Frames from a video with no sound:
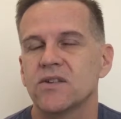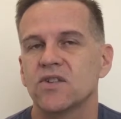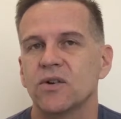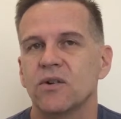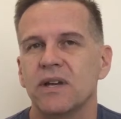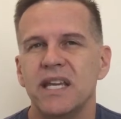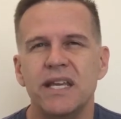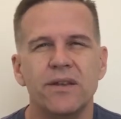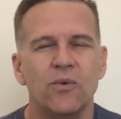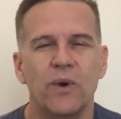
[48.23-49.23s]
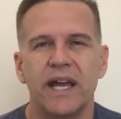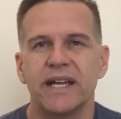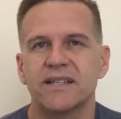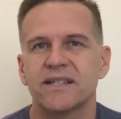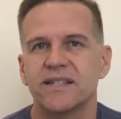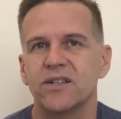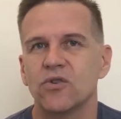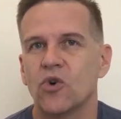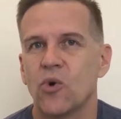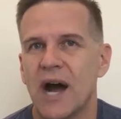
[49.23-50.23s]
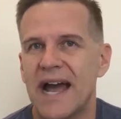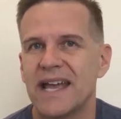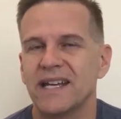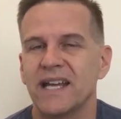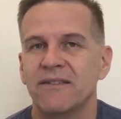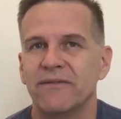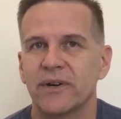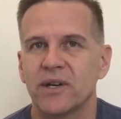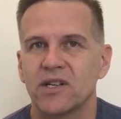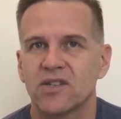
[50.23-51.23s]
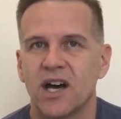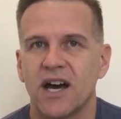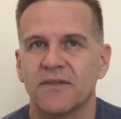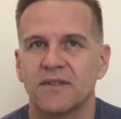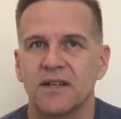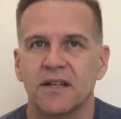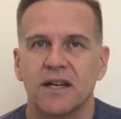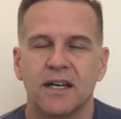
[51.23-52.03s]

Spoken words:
So either way, it's still quiet and very soft.